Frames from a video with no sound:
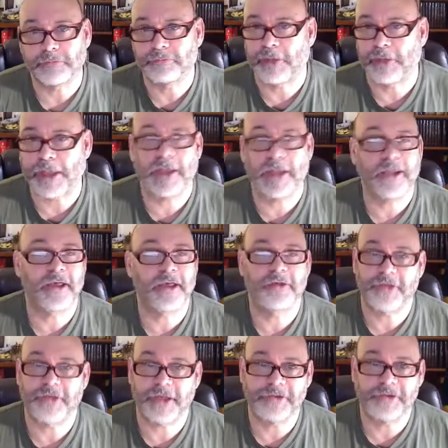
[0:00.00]
planning
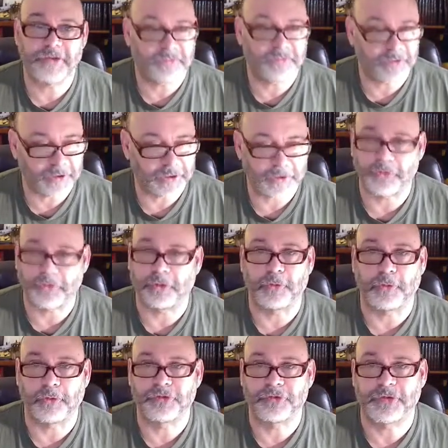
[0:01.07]
extensively
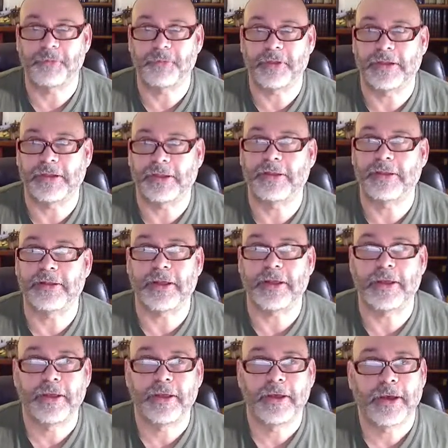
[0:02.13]
or something like that.
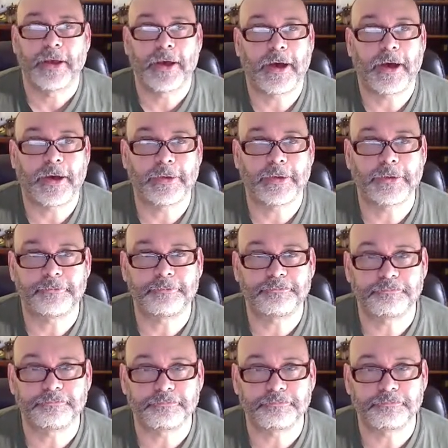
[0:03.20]
And